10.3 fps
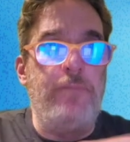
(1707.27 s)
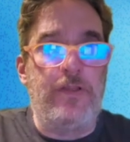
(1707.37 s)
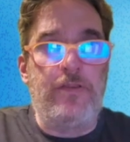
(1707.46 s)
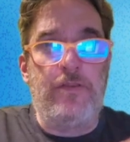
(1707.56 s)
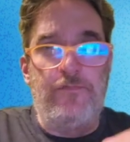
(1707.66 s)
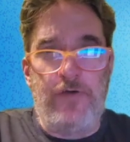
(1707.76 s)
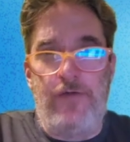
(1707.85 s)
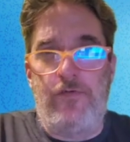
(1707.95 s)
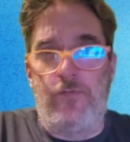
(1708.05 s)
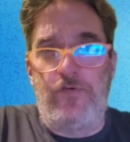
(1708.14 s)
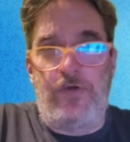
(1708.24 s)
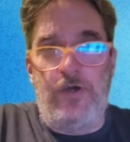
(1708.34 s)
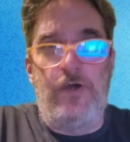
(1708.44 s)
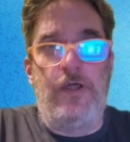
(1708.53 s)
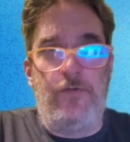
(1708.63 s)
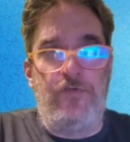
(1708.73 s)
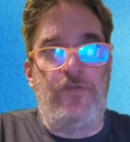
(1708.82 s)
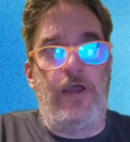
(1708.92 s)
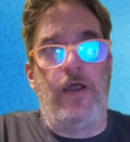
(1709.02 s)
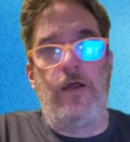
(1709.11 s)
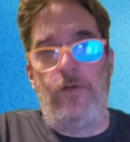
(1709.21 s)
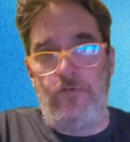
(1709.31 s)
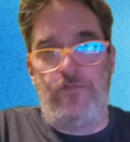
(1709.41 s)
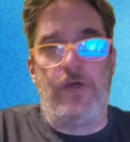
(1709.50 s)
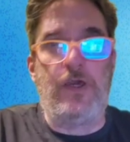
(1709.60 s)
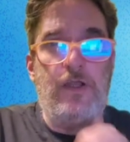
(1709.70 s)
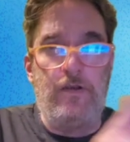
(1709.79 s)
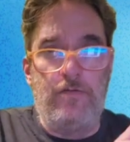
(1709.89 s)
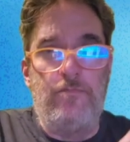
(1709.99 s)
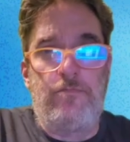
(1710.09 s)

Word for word: But the flavor was good. It was there. It was vegan.